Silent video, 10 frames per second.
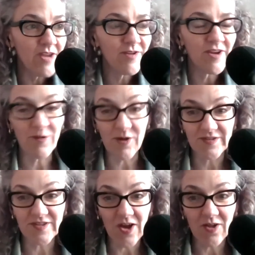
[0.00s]
can grow
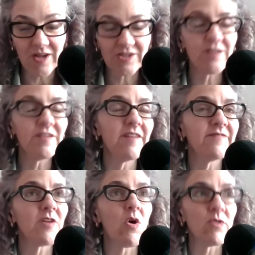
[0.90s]
psychologically?
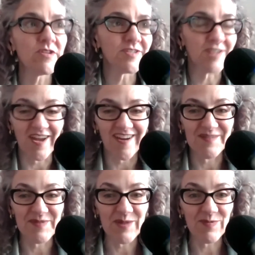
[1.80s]
Of course not.
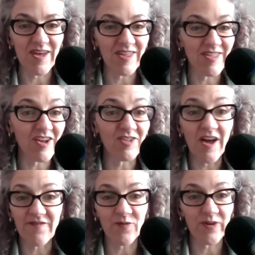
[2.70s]
I mean, I think a
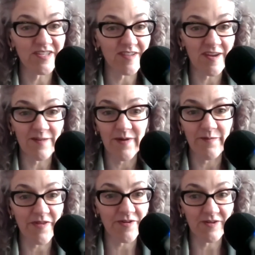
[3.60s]
lot of what I say about
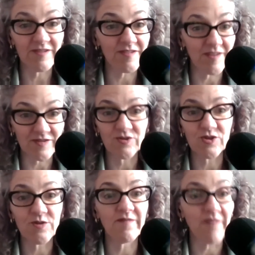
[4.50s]
motherhood is also
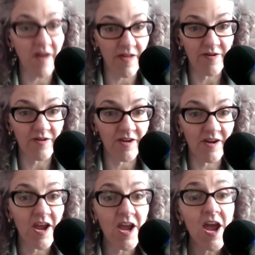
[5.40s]
true of
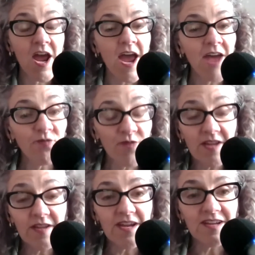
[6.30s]
fatherhood. And
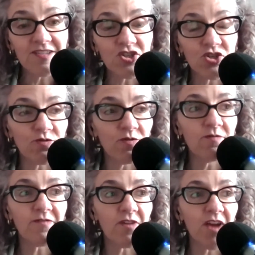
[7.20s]
really, it's true
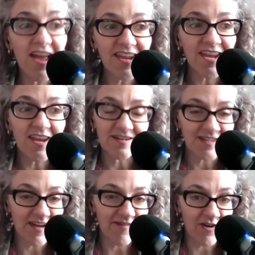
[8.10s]
for any
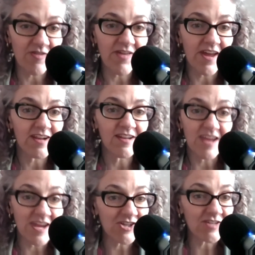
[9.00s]
endeavor that
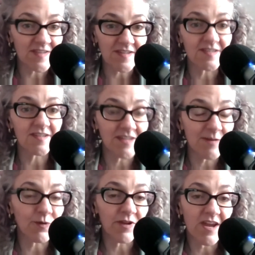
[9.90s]
engages us
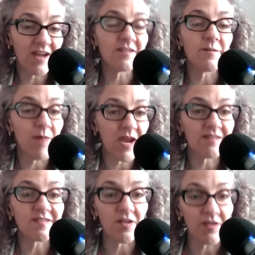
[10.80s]
deeply and
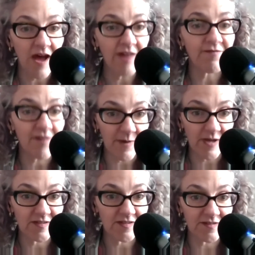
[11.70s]
demands a lot from
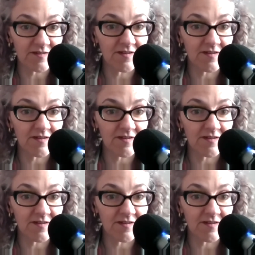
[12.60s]
us.